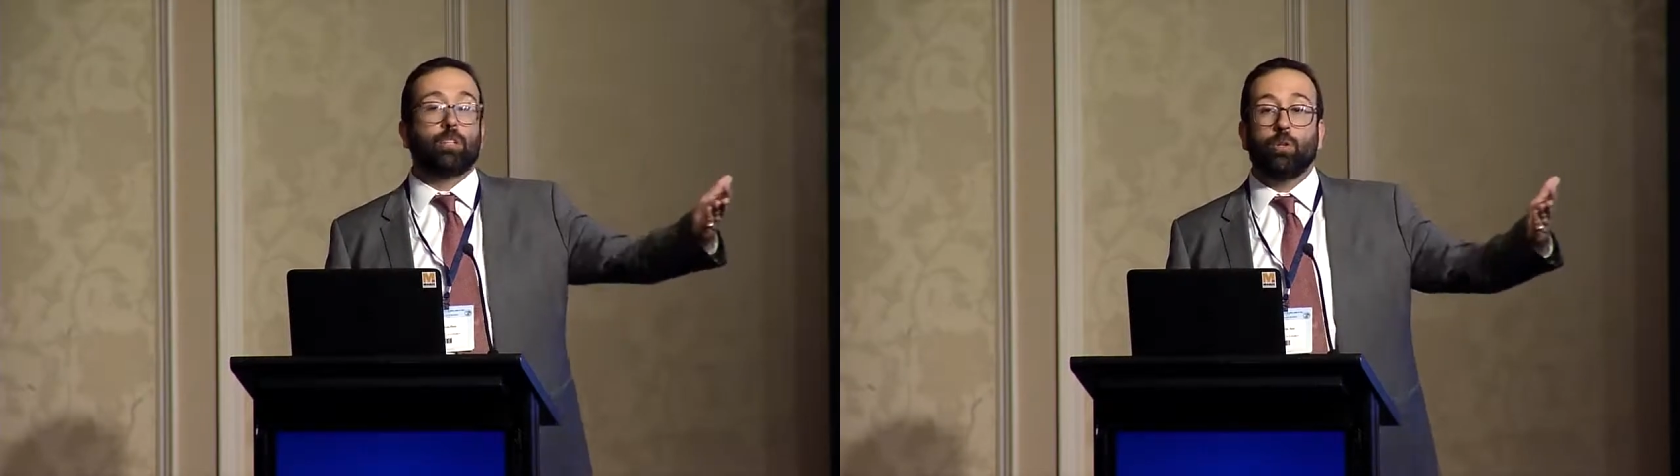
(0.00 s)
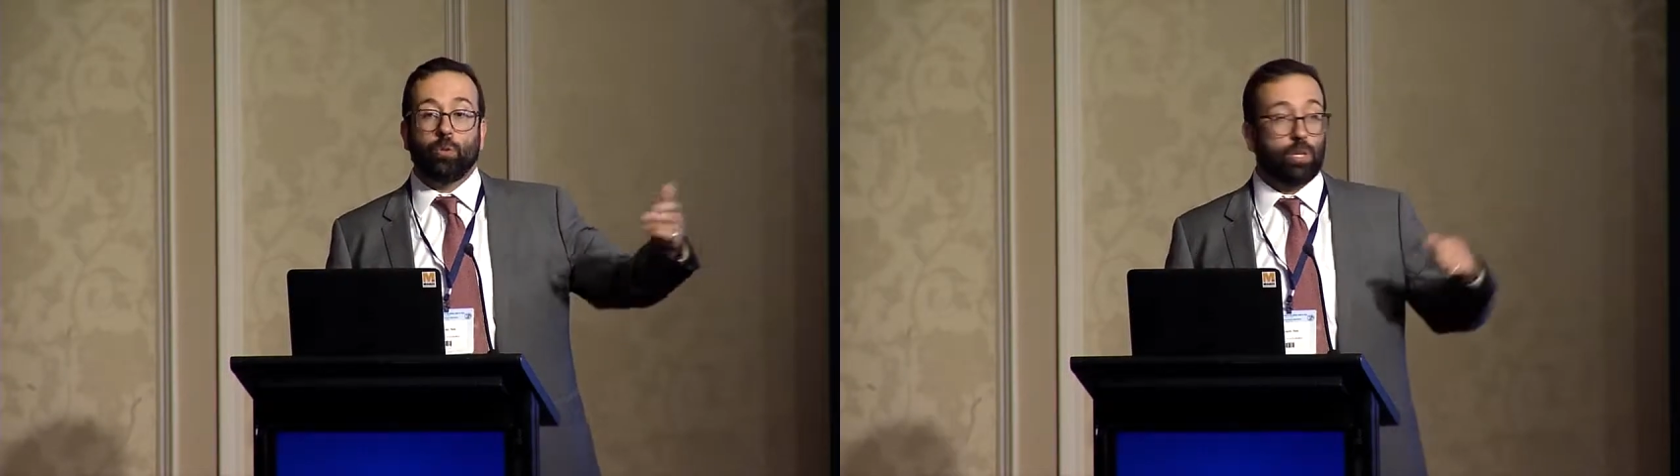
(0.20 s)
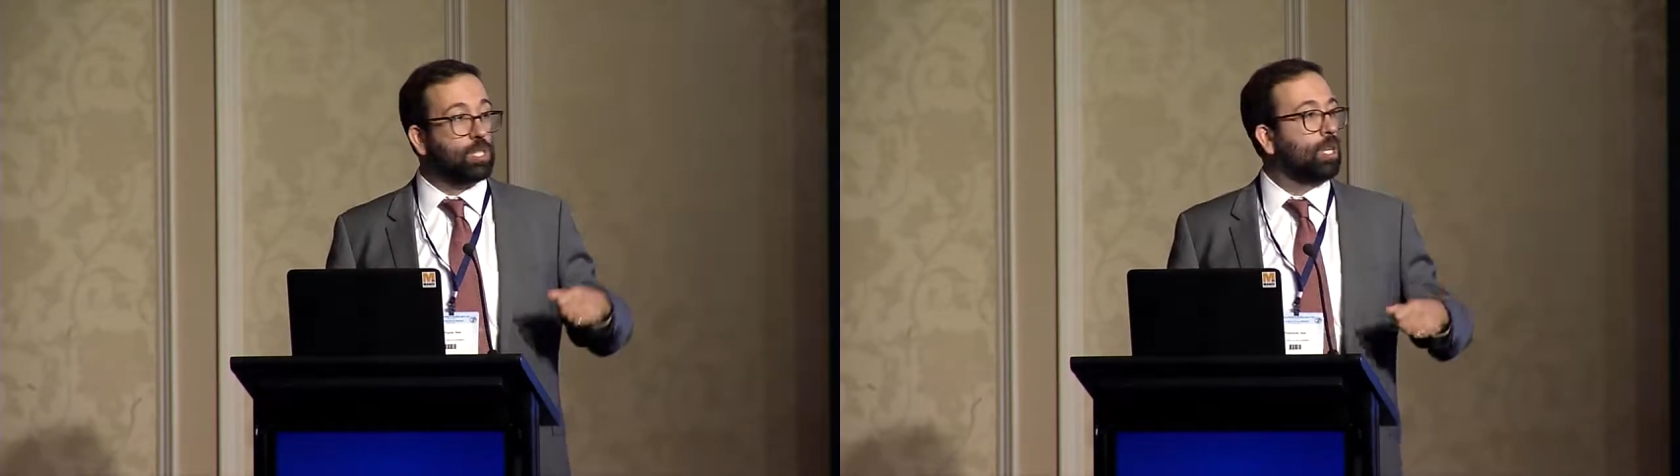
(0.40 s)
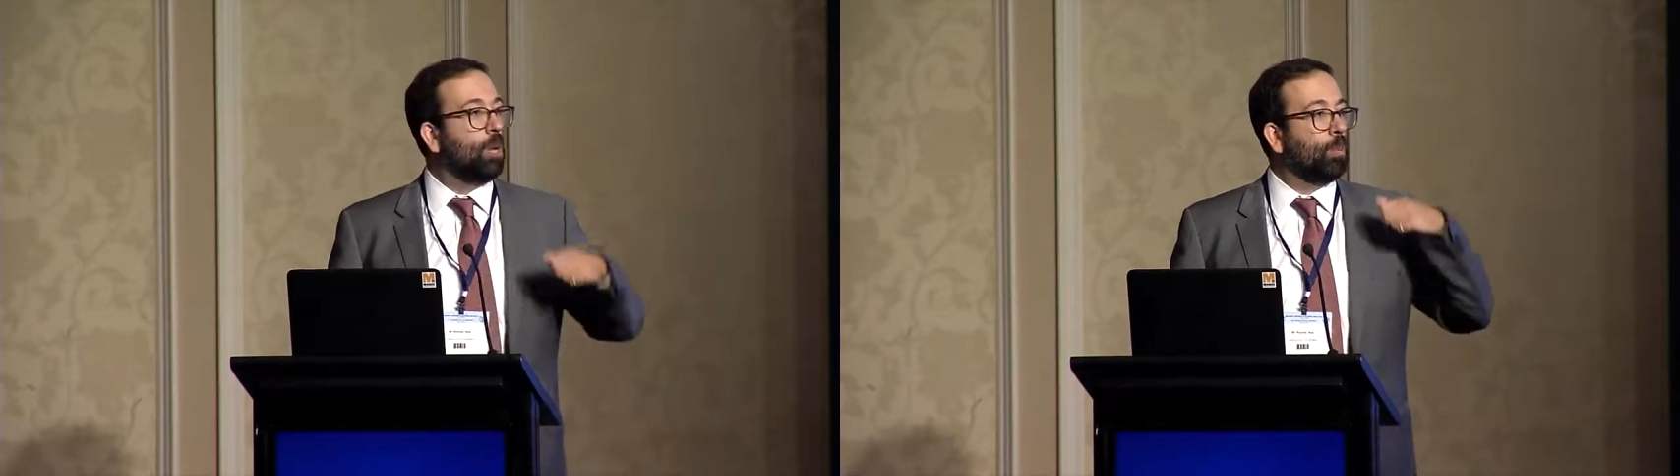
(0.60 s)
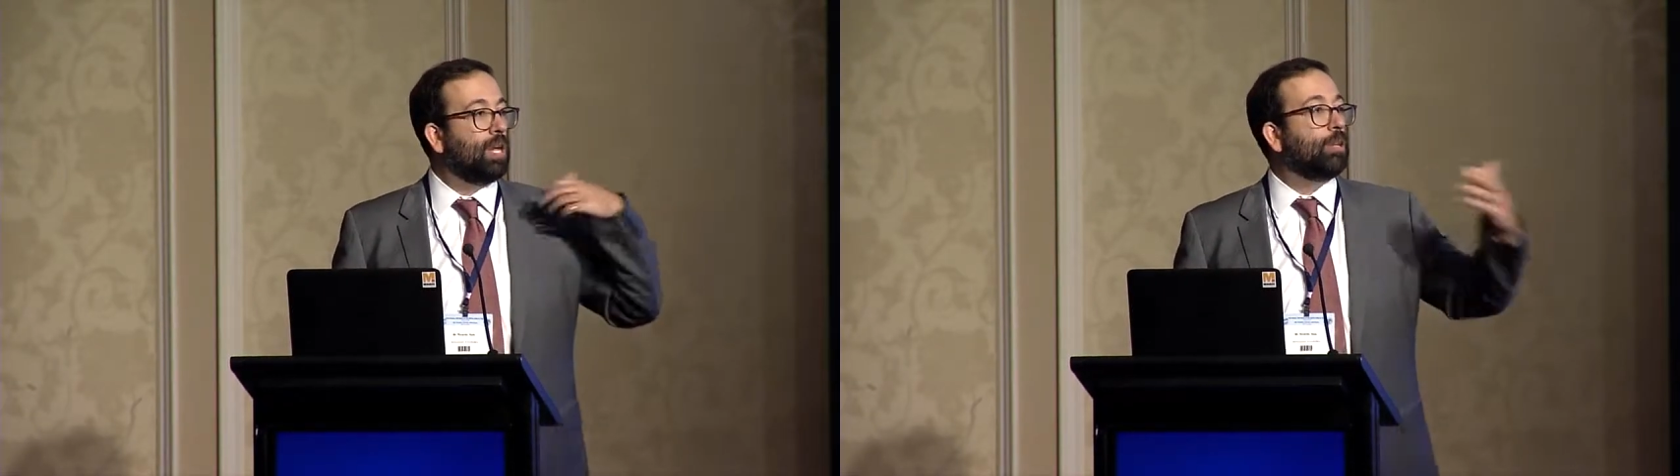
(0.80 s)
to do this.
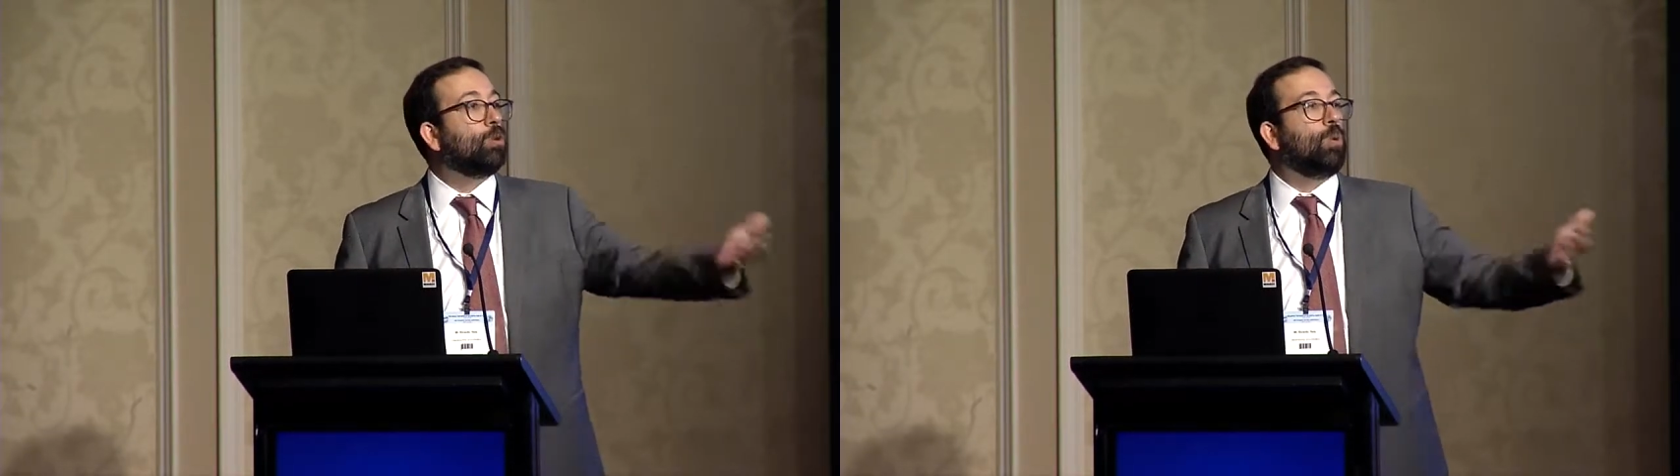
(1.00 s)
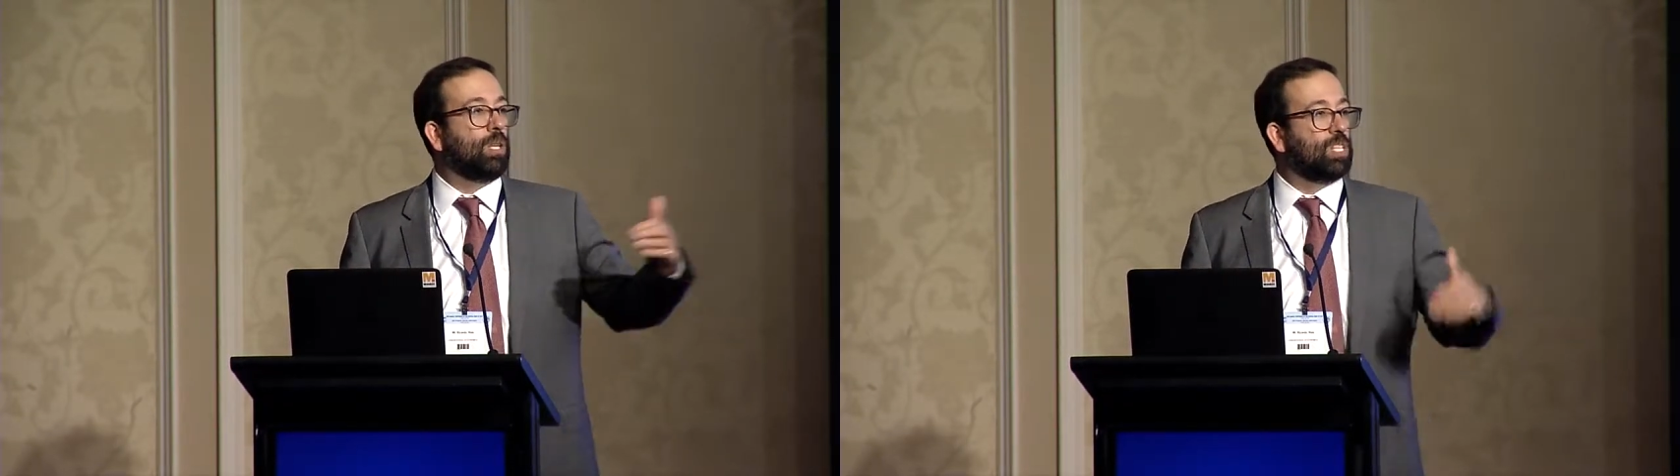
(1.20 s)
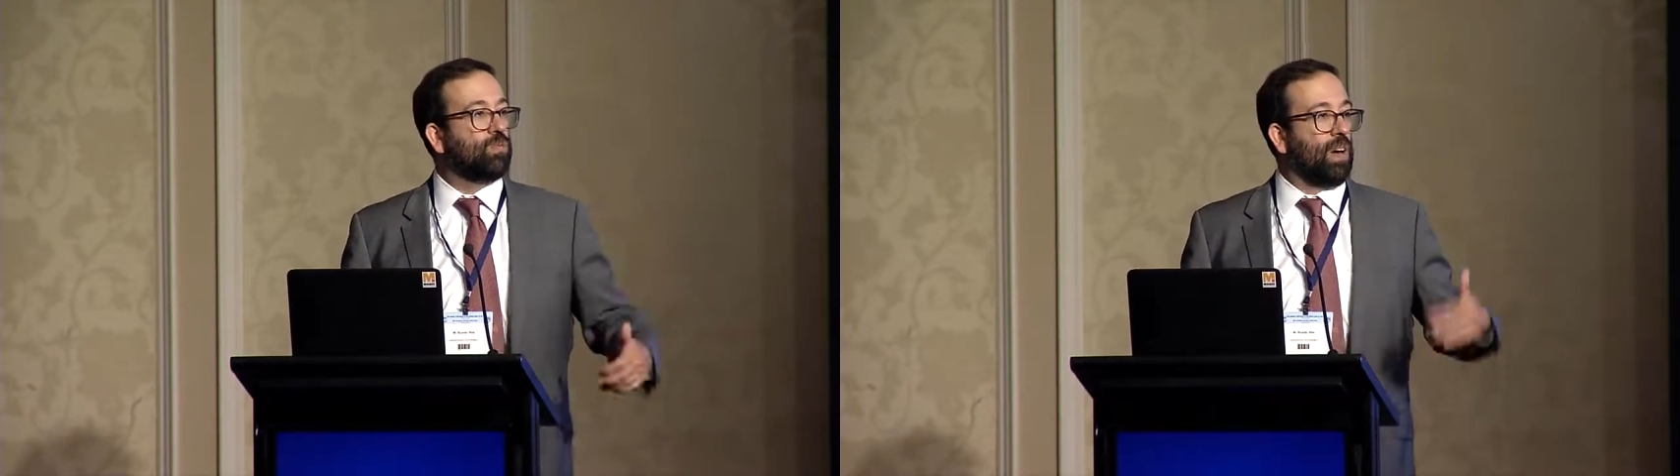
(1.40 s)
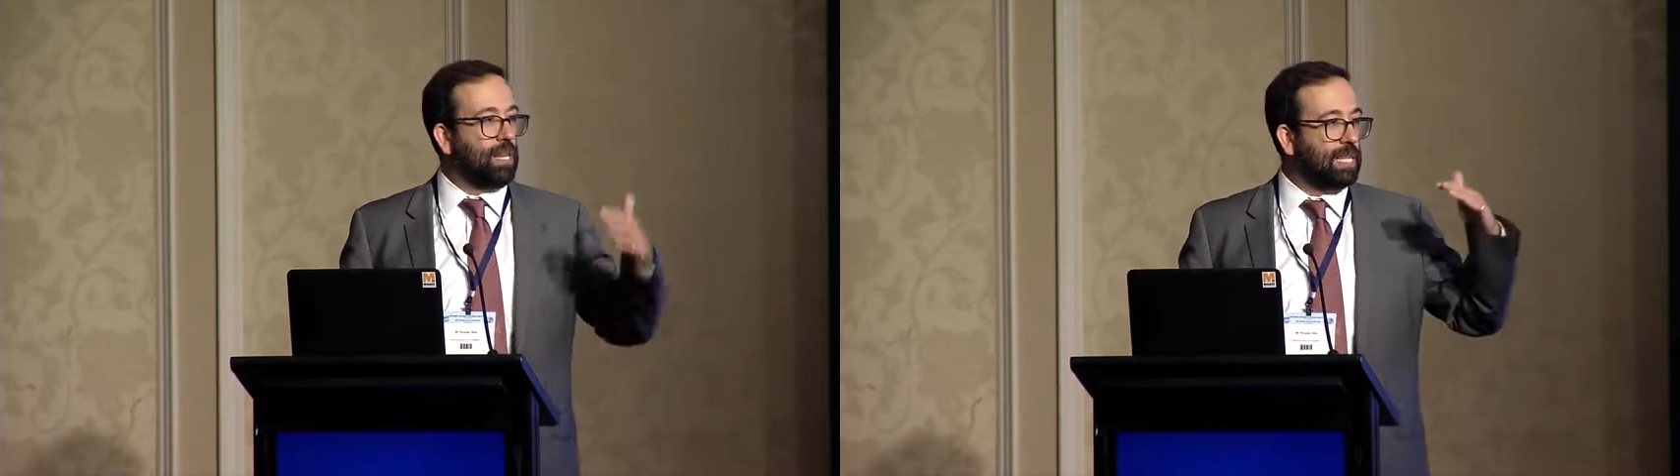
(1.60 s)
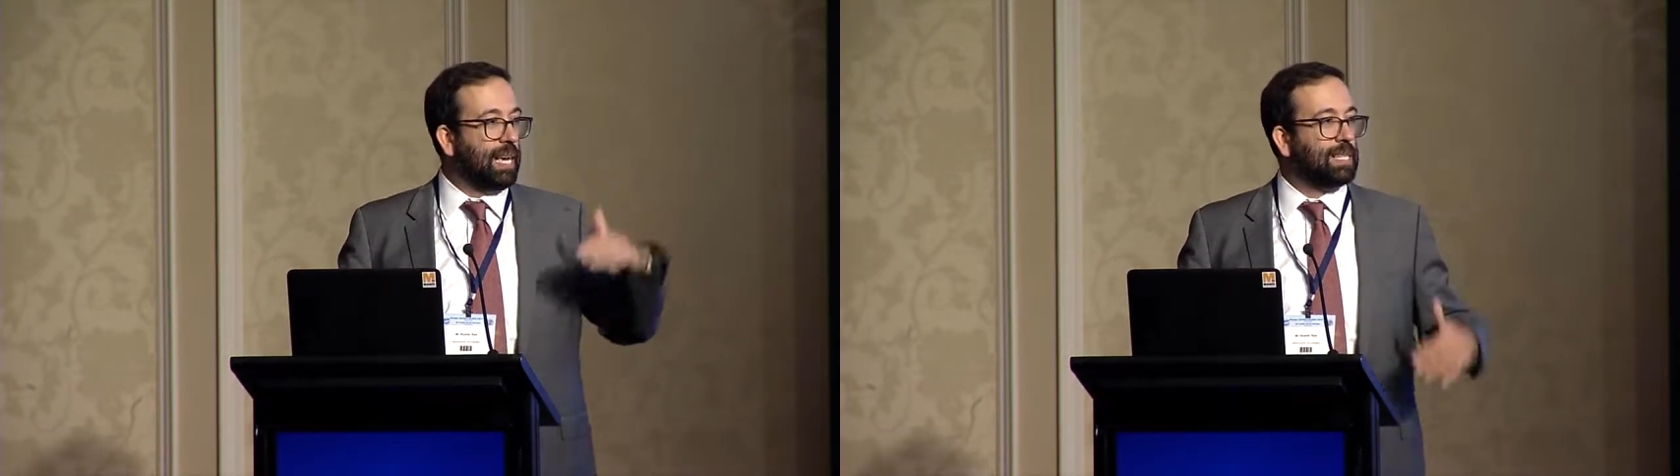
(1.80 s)
We'd like to do all this financing